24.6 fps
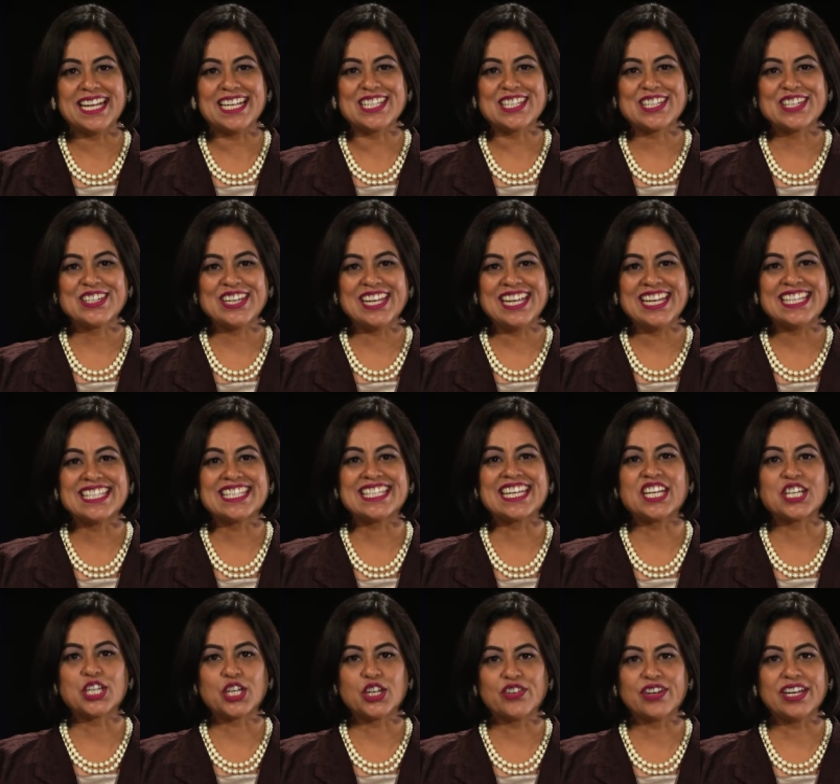guest today is
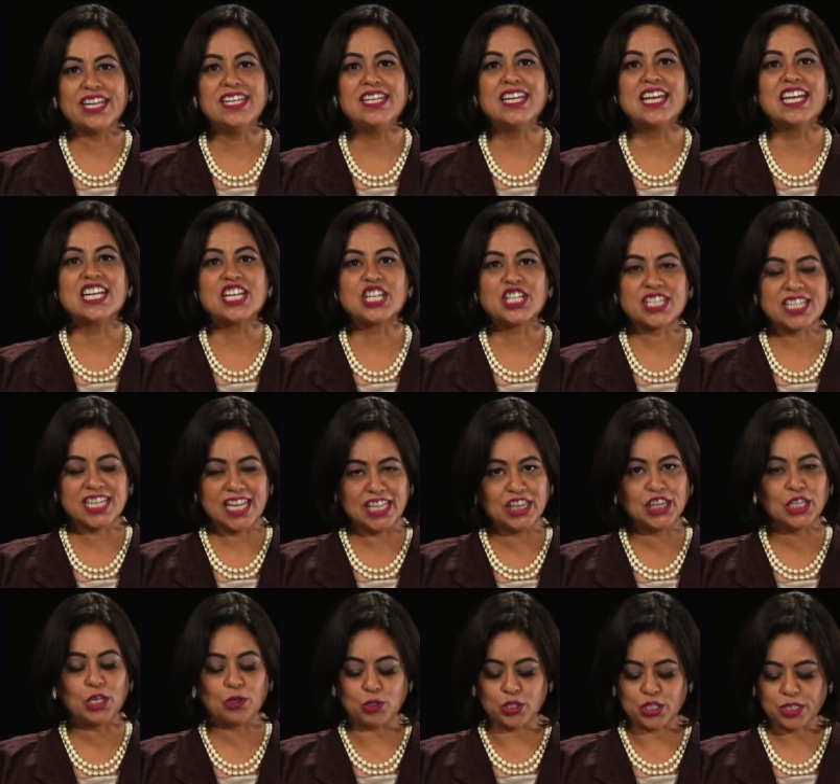Shireen
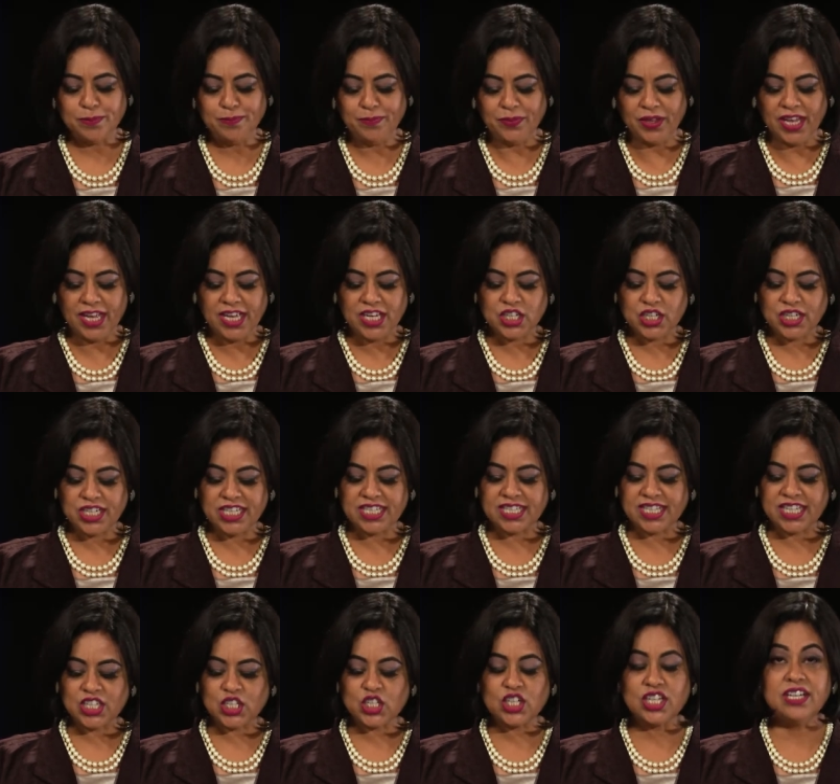Santosham.
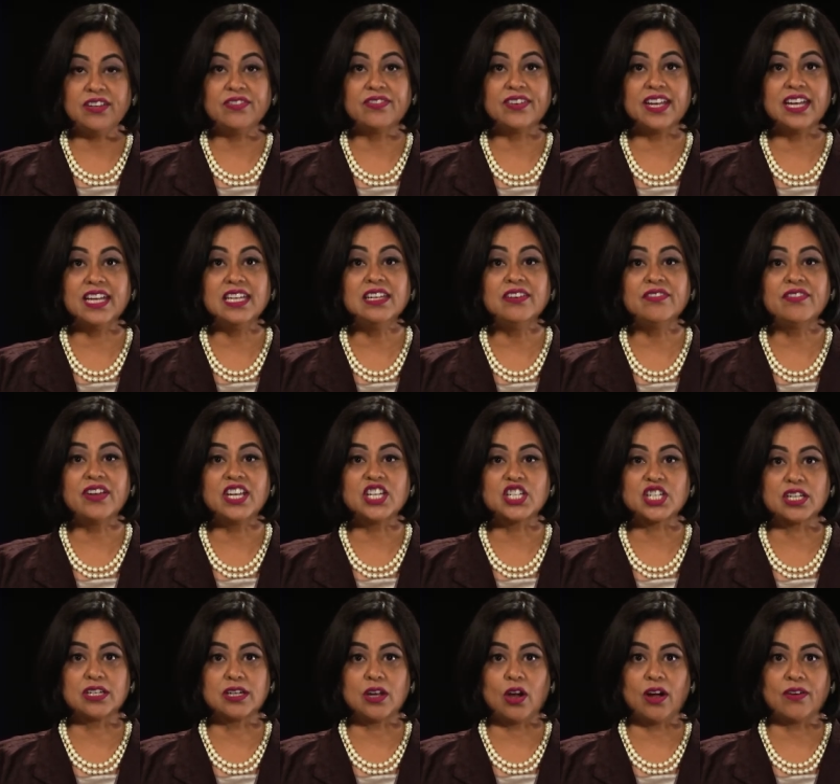She's the Chief
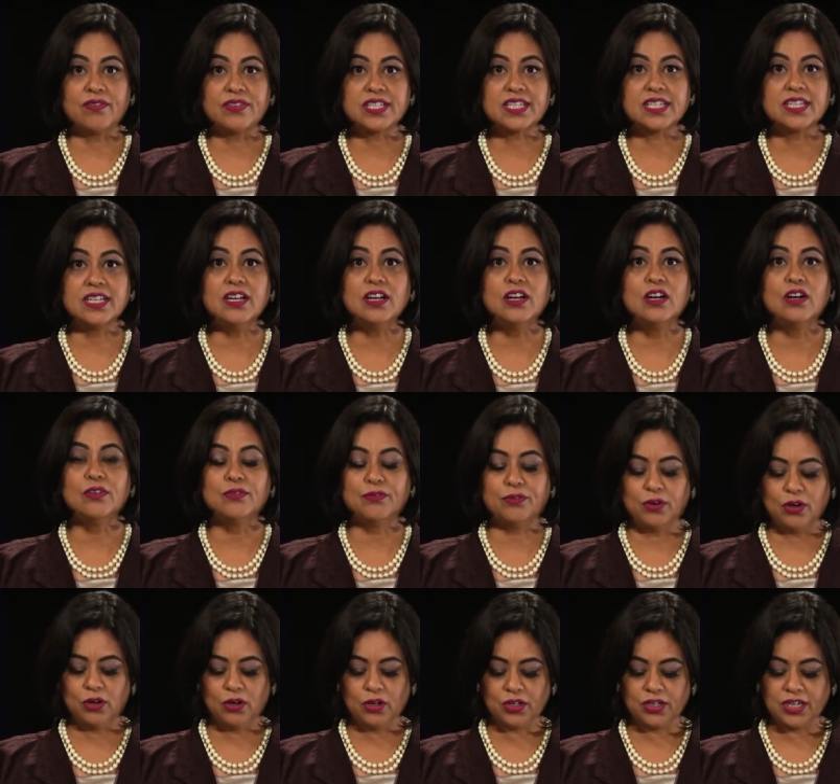Innovation Officer
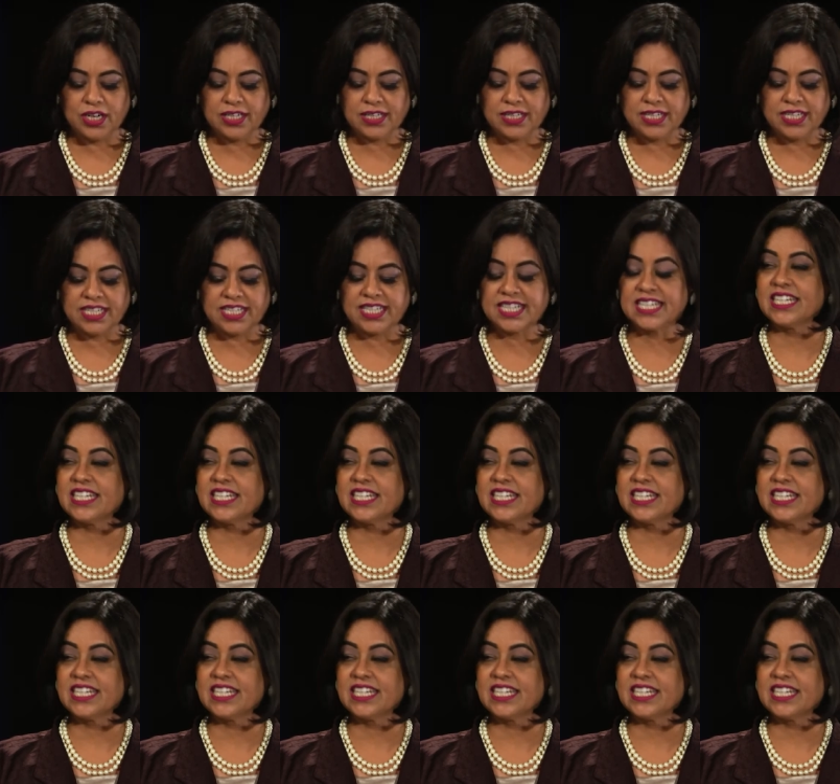for the